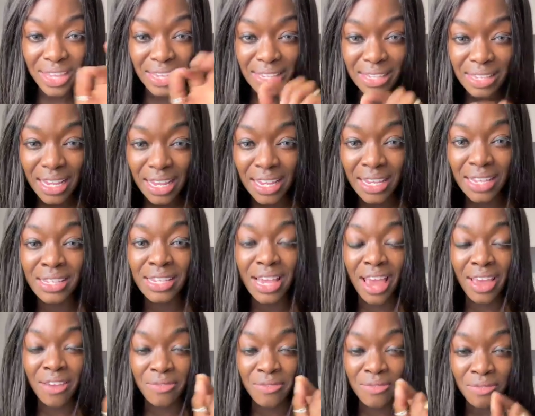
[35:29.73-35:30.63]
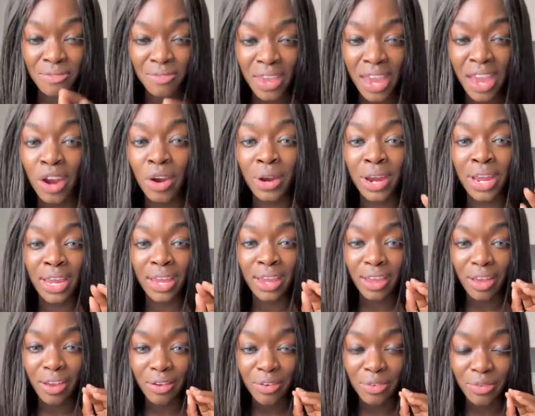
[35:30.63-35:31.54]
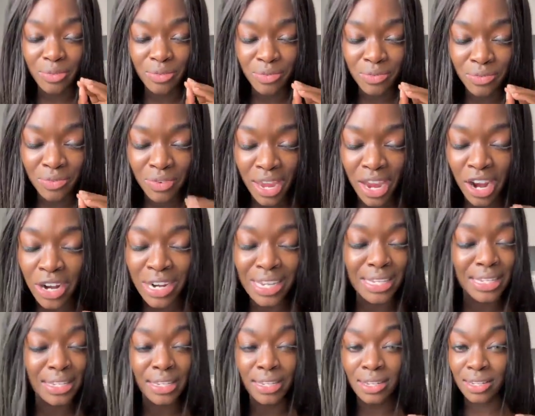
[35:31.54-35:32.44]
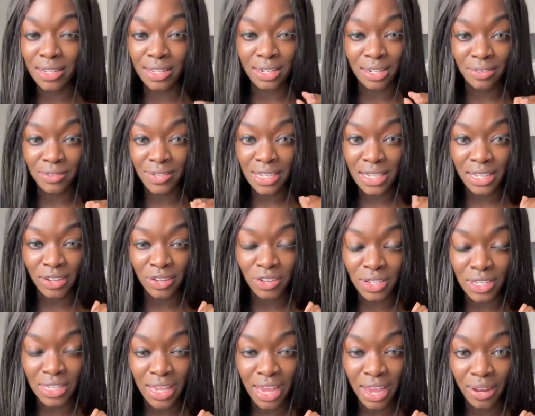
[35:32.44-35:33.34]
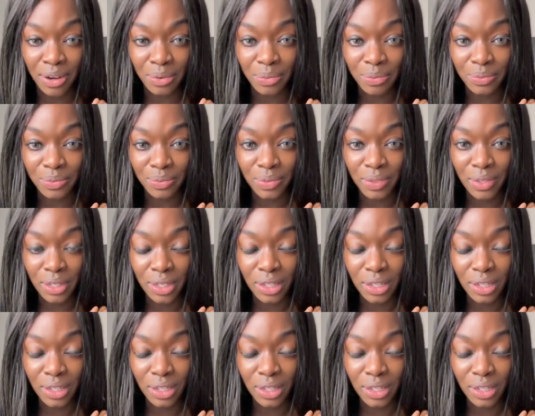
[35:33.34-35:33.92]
This is a very, very sensitive skill set.